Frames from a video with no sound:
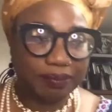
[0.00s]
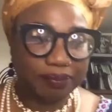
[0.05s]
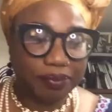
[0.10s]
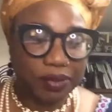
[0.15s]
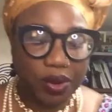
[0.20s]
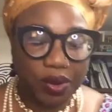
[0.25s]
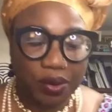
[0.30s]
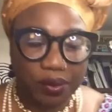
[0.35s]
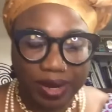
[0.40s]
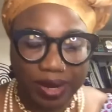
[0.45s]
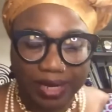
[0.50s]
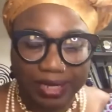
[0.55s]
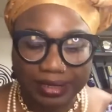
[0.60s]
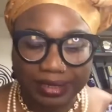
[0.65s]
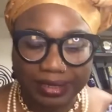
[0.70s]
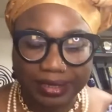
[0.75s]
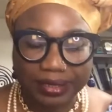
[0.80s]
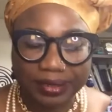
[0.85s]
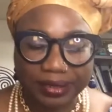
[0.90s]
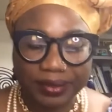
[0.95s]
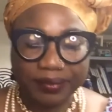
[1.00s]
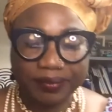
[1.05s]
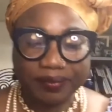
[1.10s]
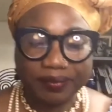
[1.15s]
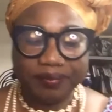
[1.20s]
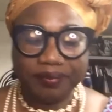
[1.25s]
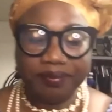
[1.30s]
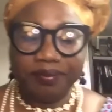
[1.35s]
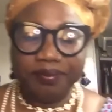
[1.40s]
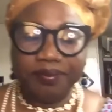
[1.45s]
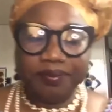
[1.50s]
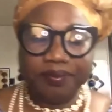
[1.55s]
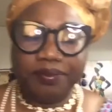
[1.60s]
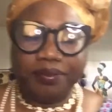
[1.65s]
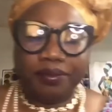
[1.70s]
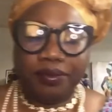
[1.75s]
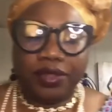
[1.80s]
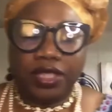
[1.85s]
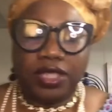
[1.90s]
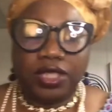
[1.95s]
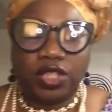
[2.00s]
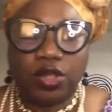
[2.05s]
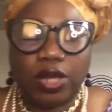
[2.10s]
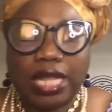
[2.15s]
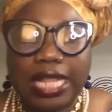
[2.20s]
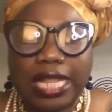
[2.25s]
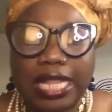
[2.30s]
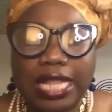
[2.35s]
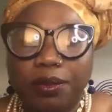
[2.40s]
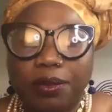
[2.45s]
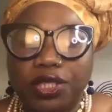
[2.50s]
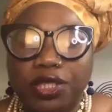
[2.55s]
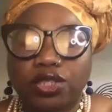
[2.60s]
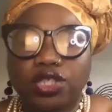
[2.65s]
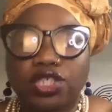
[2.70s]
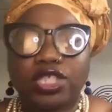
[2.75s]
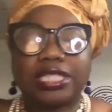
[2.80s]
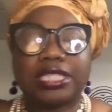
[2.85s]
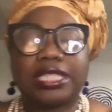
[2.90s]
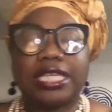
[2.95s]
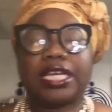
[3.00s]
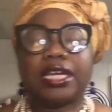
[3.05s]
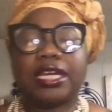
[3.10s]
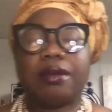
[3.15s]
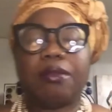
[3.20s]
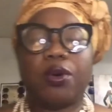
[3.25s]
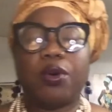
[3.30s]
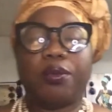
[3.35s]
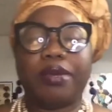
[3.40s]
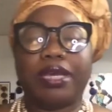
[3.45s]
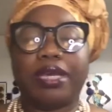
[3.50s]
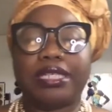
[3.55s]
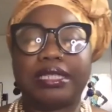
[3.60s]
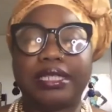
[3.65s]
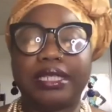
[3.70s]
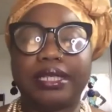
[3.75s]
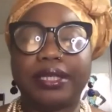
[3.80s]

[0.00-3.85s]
All right. So allow me to just take a moment.